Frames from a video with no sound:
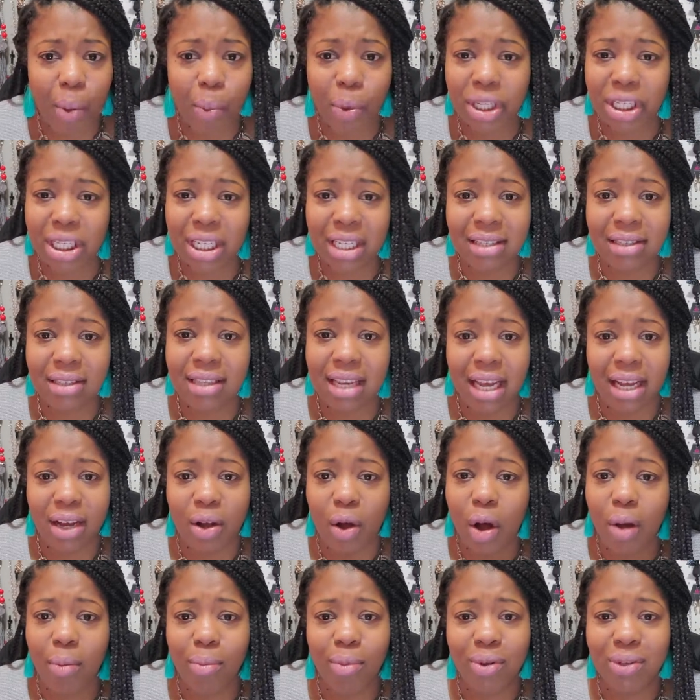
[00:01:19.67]
which is
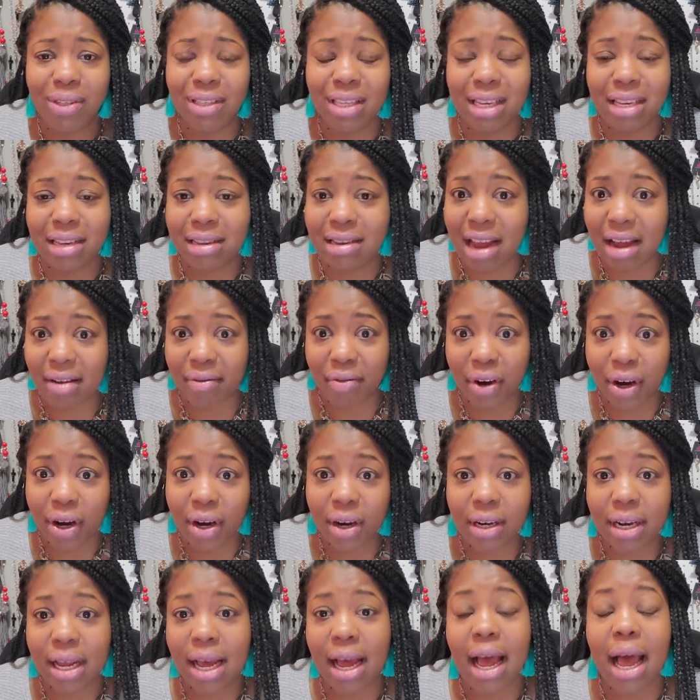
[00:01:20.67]
like almost
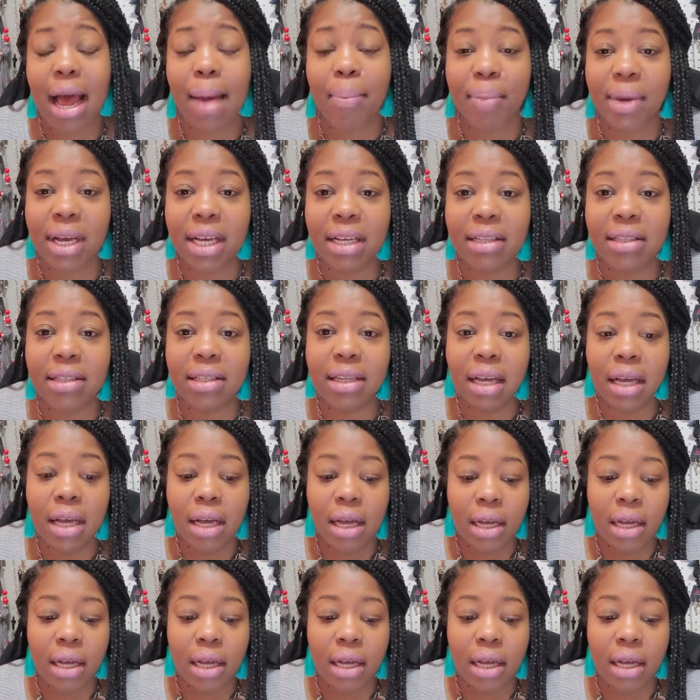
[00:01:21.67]
never that happens.